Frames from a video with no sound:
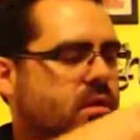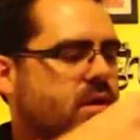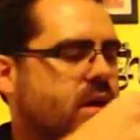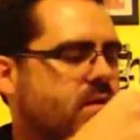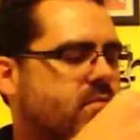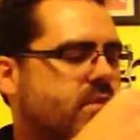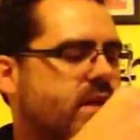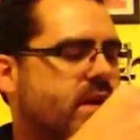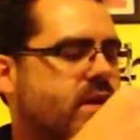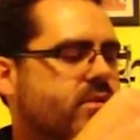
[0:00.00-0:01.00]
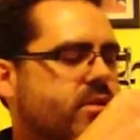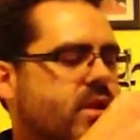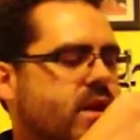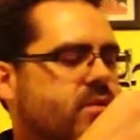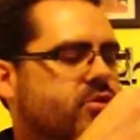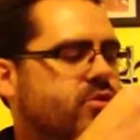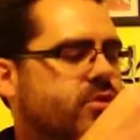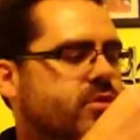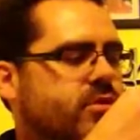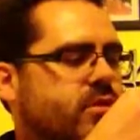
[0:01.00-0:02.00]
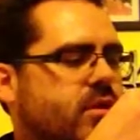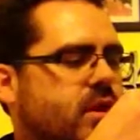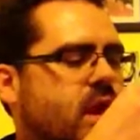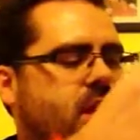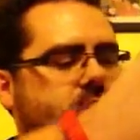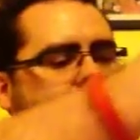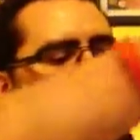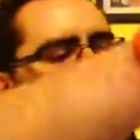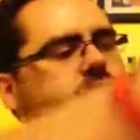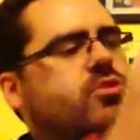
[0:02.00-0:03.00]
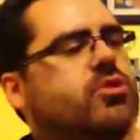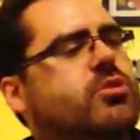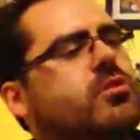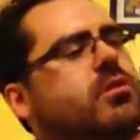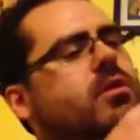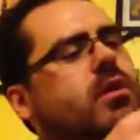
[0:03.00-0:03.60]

Cotton blend or cotton shirt. Yeah, cotton shirt.